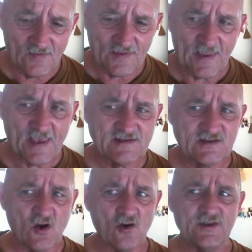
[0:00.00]
That's
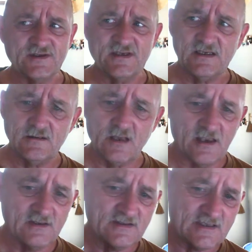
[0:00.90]
all the tea
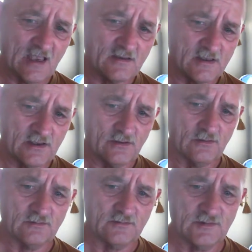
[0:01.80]
lion's telling you,
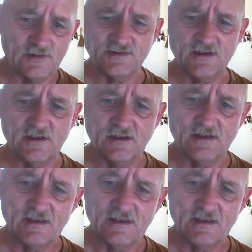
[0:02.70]
you see?